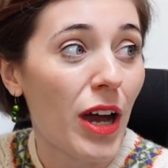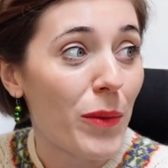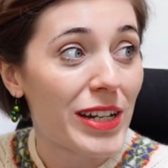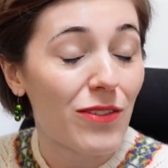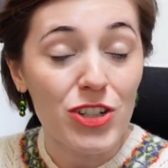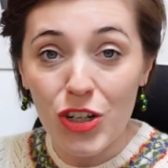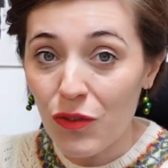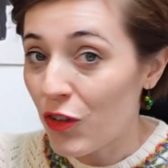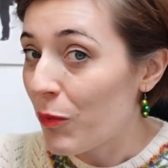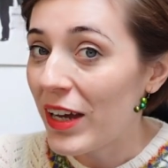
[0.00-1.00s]
I would love to know
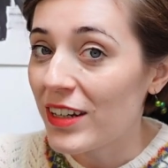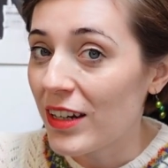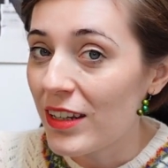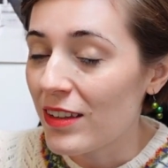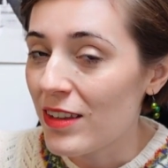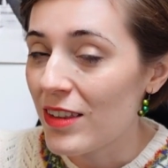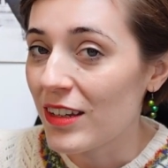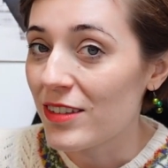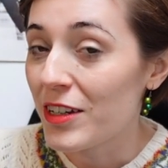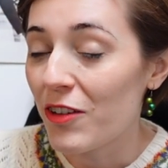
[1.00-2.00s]
if you've made any of the
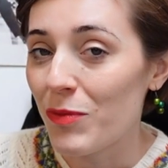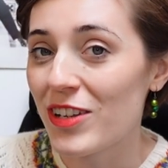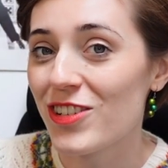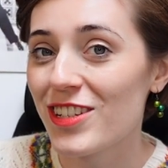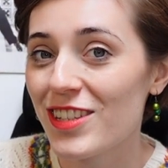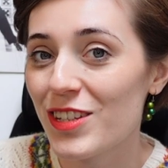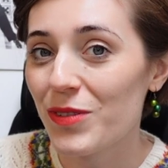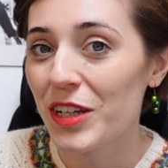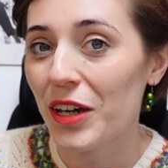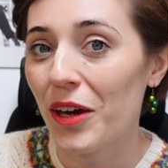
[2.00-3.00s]
things that I've mentioned in this
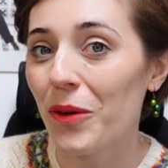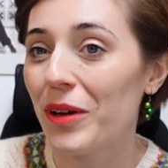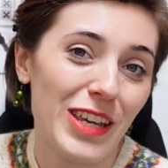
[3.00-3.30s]
video.